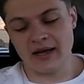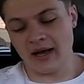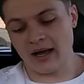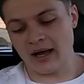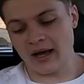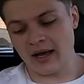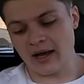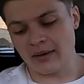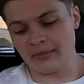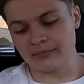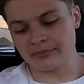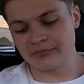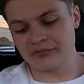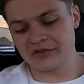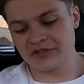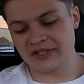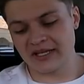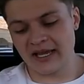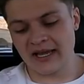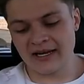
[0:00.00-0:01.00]
um,
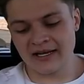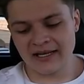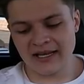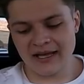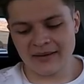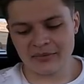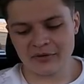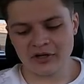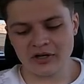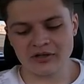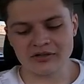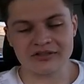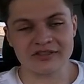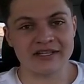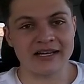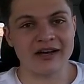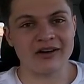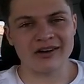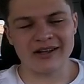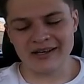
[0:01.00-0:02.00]
scanning app called
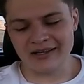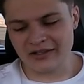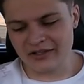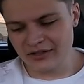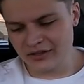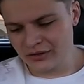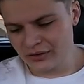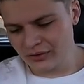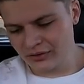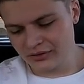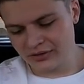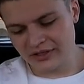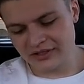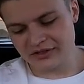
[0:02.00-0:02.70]
Scout IQ.